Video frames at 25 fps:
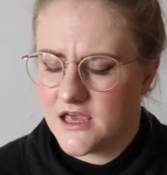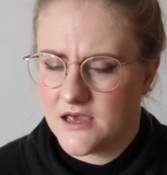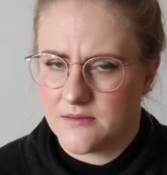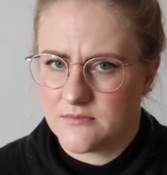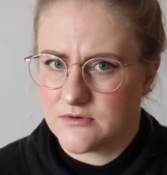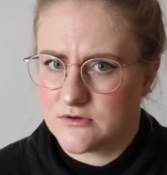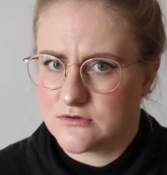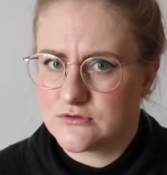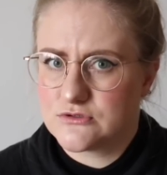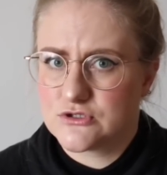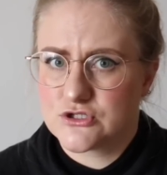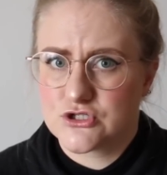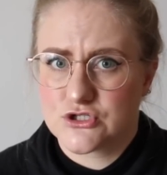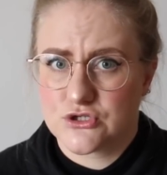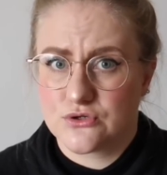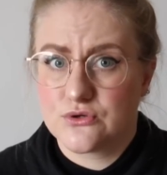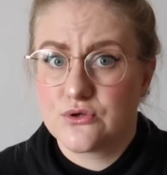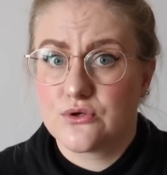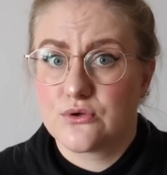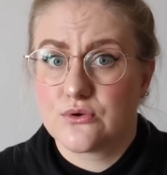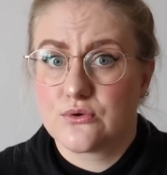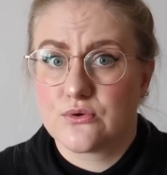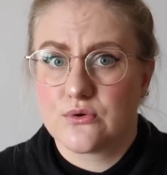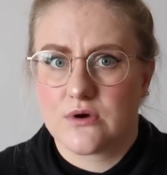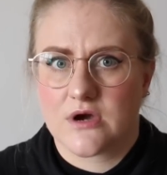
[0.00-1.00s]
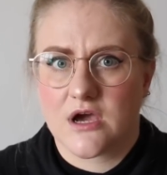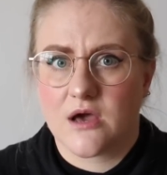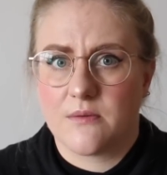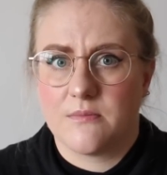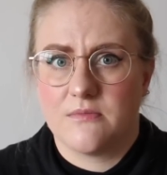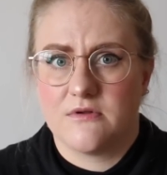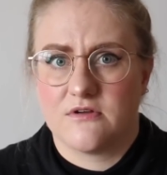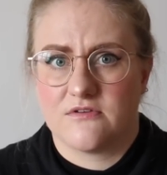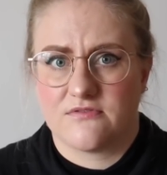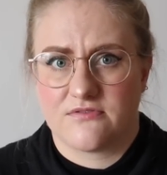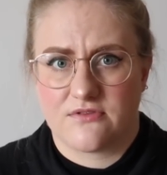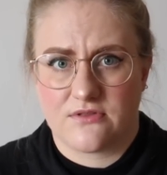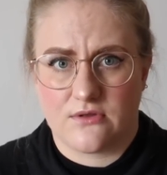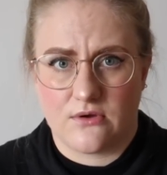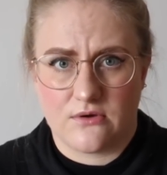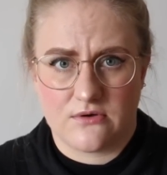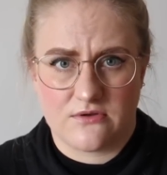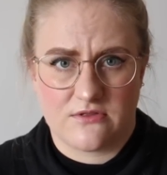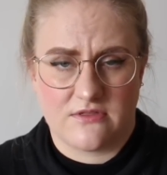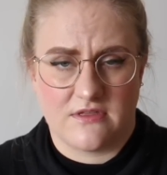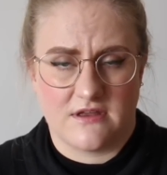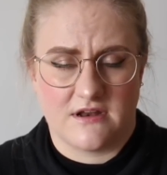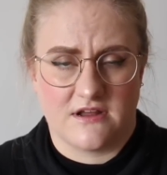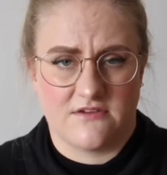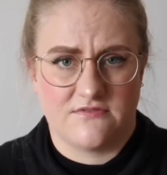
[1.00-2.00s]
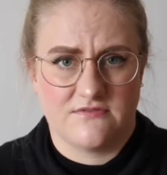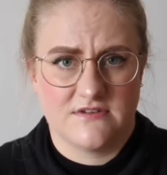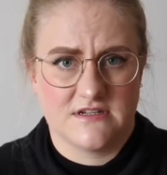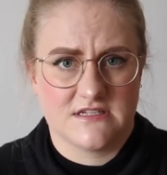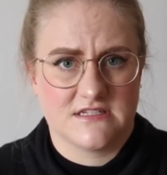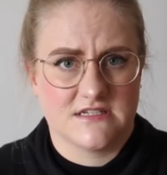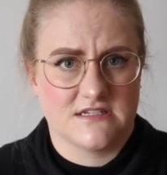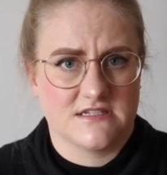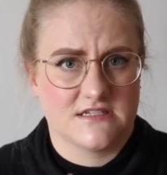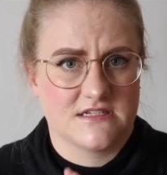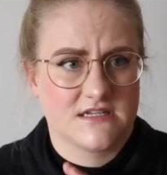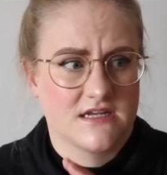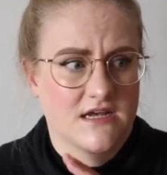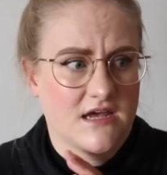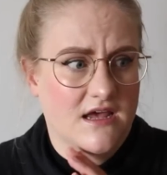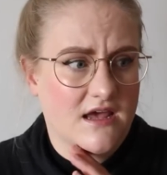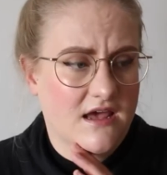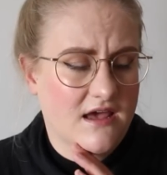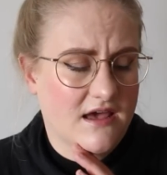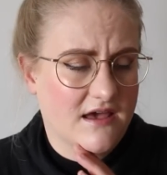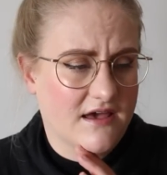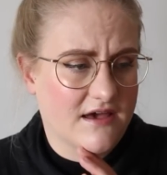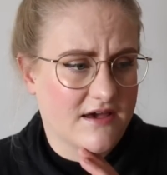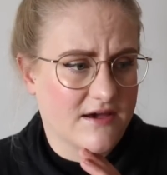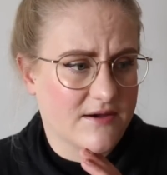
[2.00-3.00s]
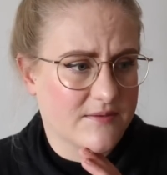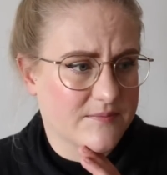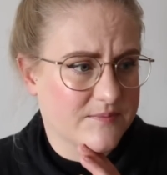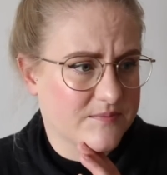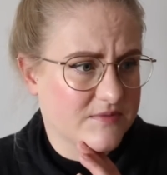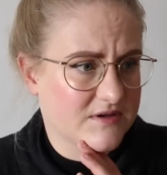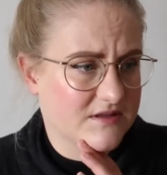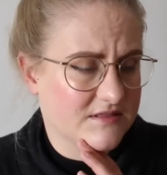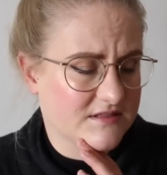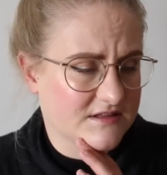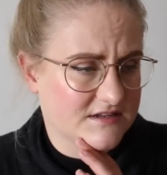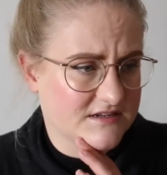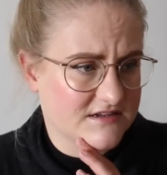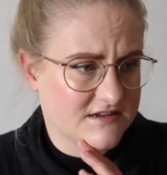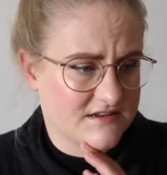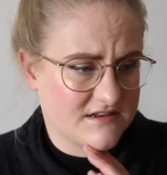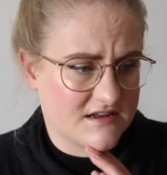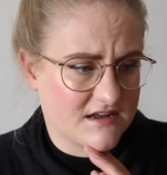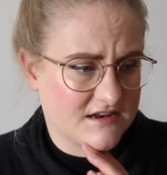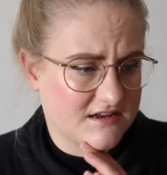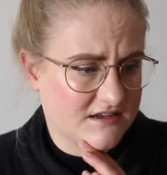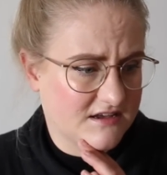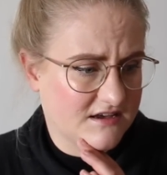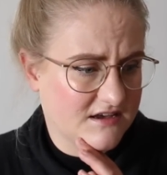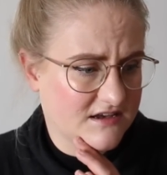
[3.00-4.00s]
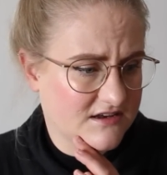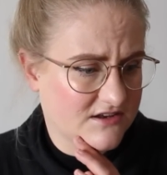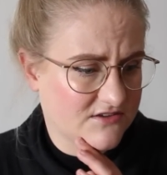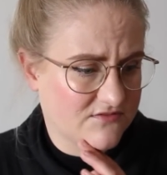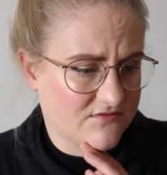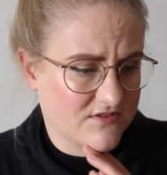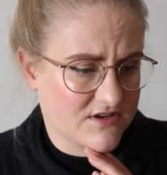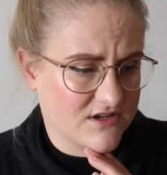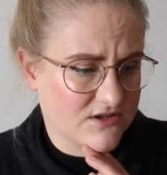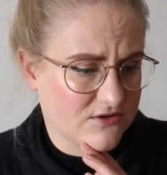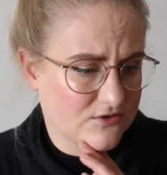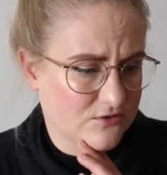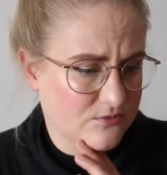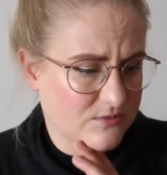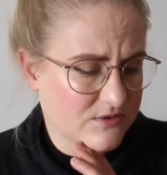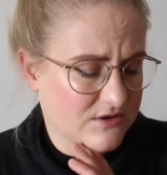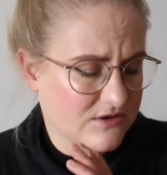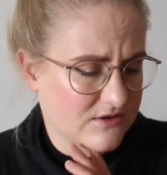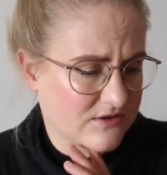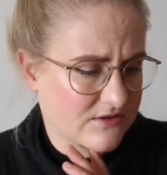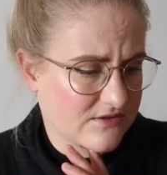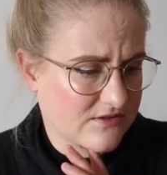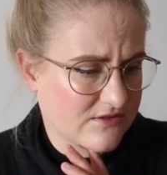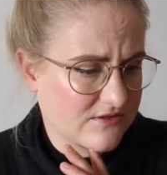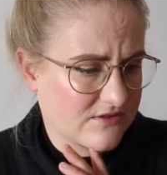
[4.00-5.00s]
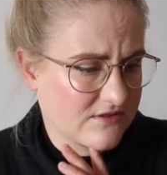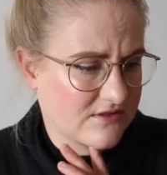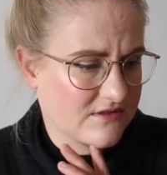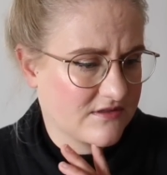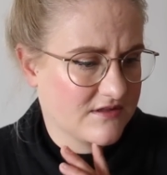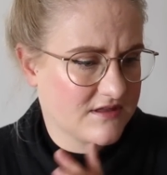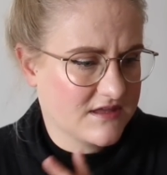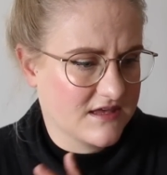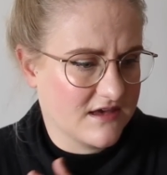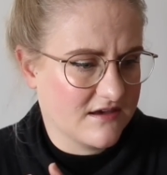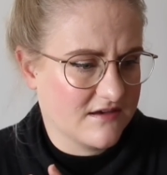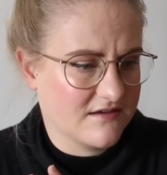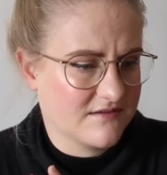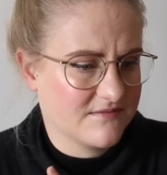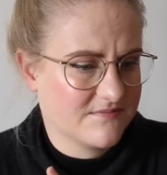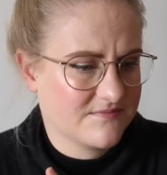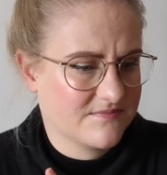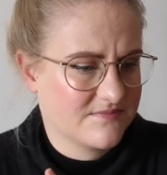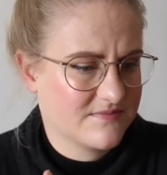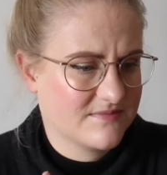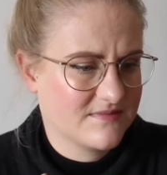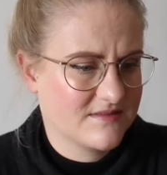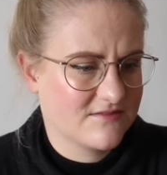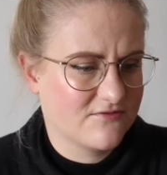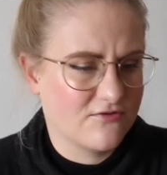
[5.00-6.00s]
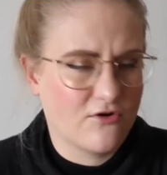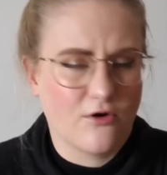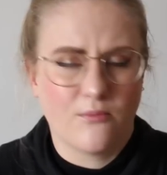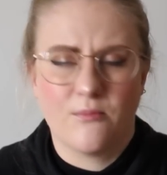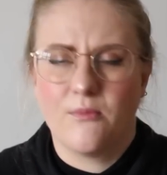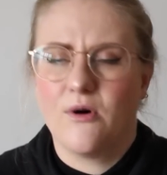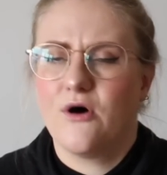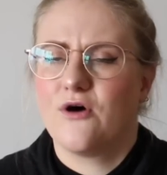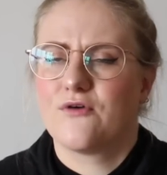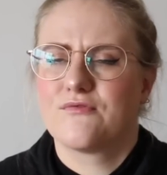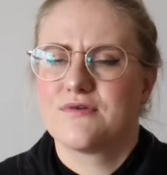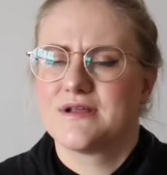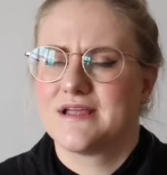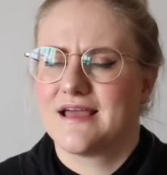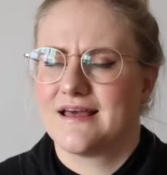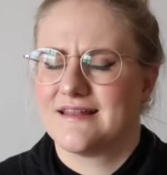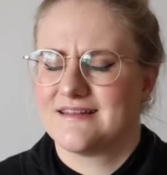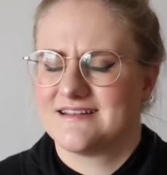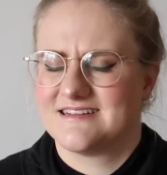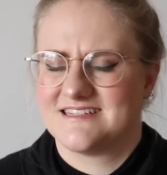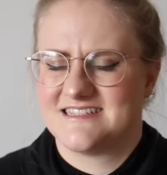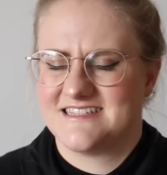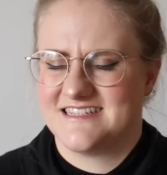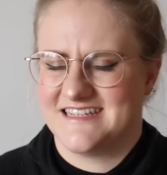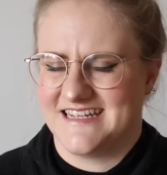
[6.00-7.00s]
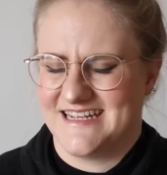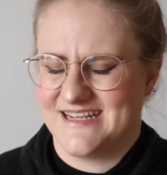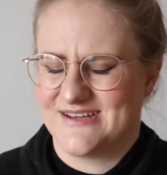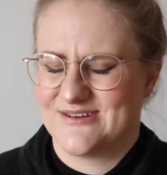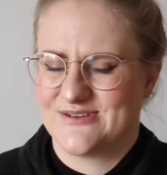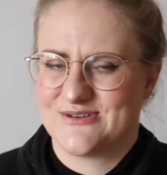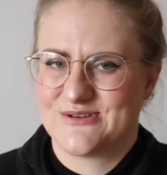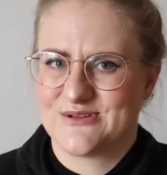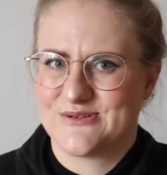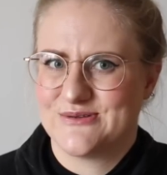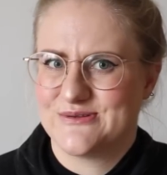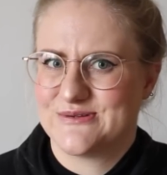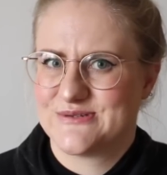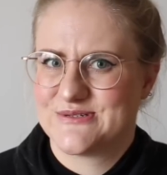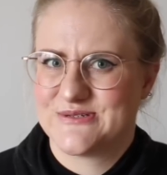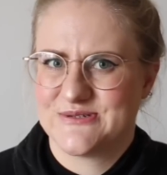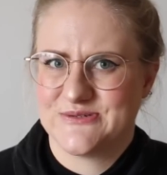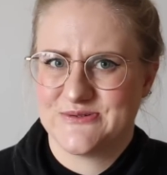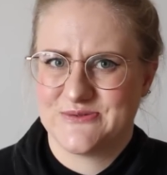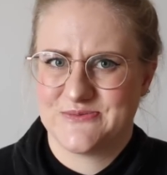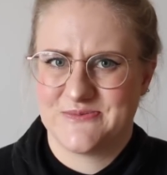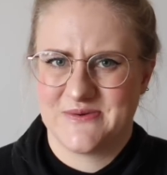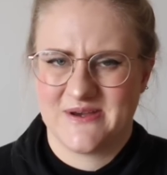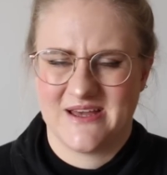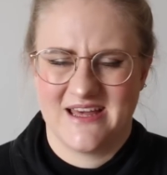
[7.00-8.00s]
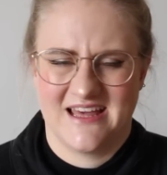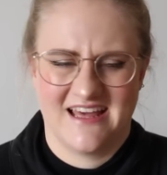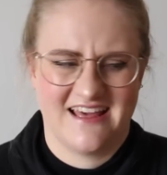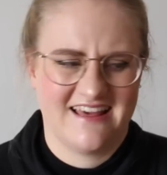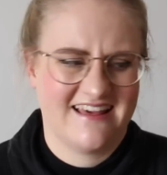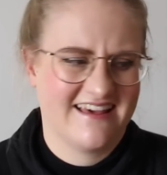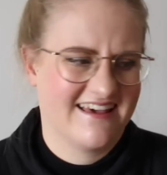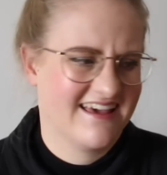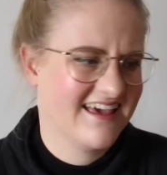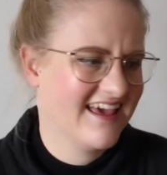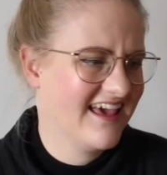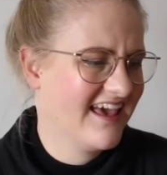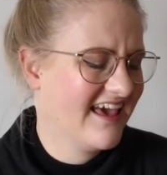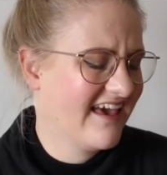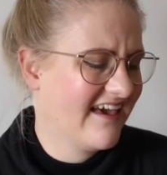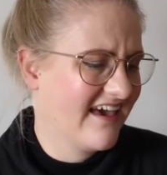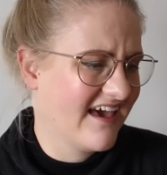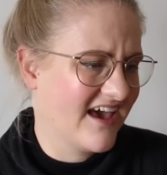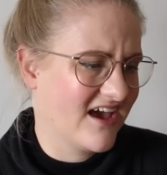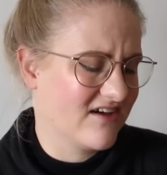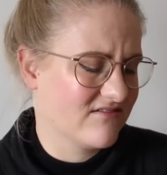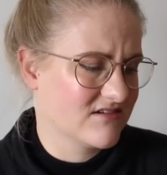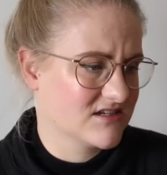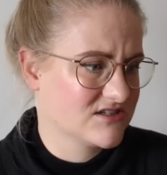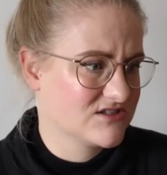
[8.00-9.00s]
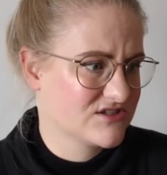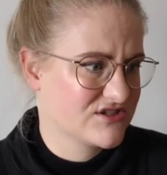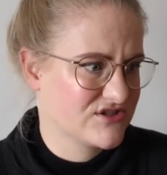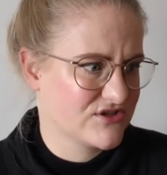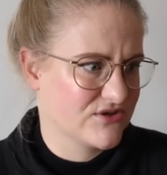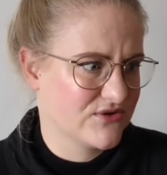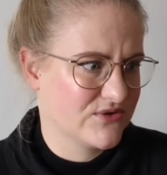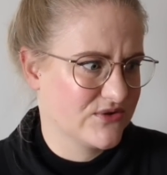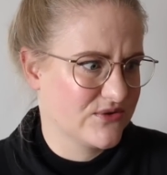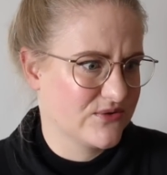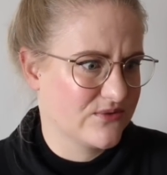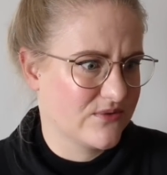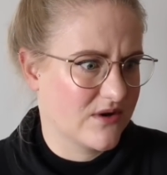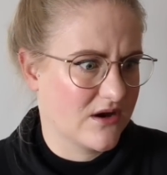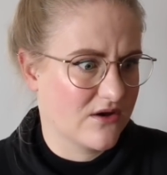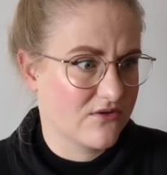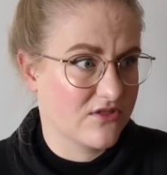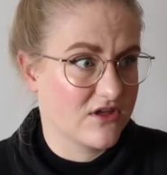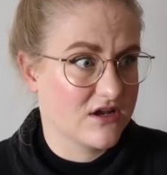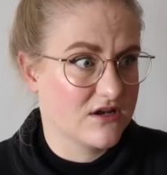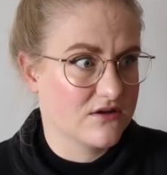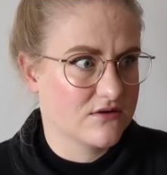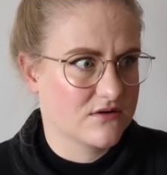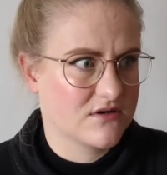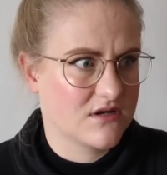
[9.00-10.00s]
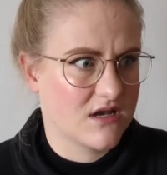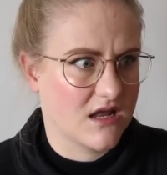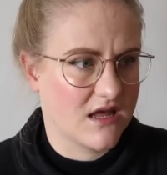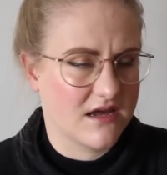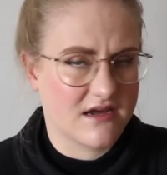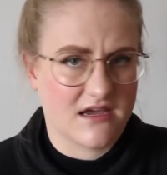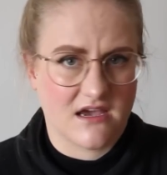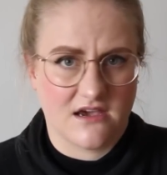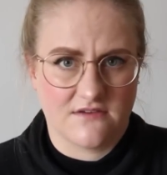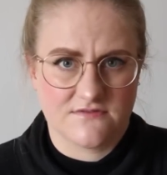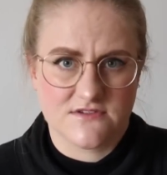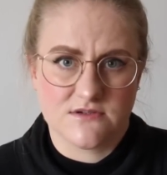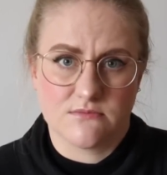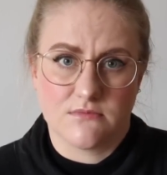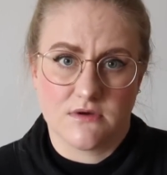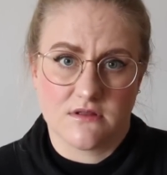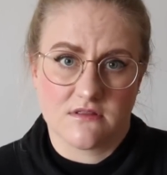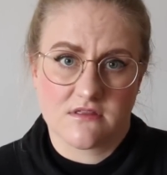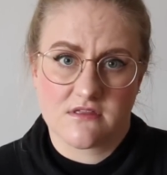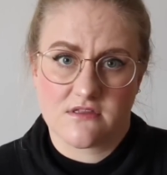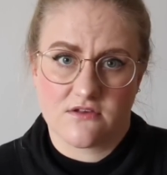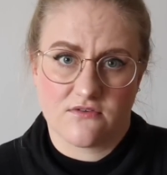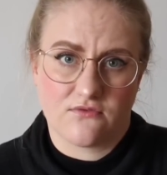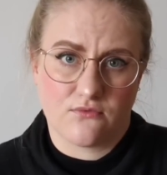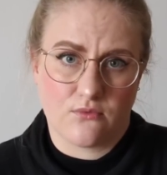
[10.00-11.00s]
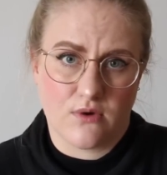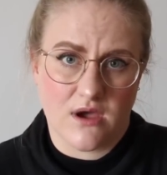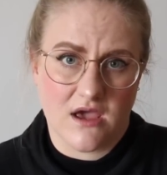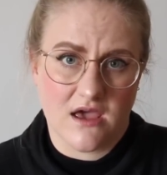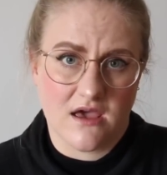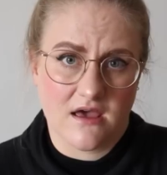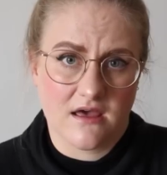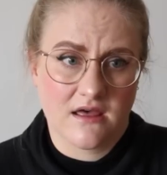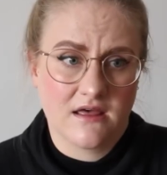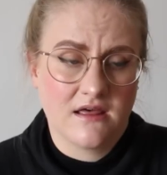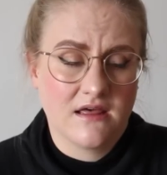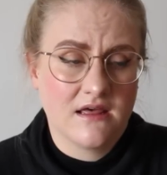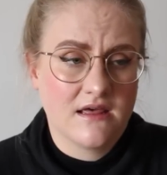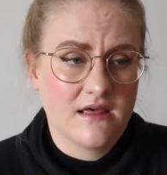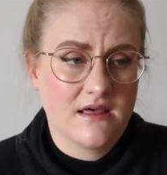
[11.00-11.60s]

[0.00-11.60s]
I'm going to show you a couple of socks that I've knitted in the dedicated video, because yeah, for more reality on YouTube, I want to show you how they look like after months of wear.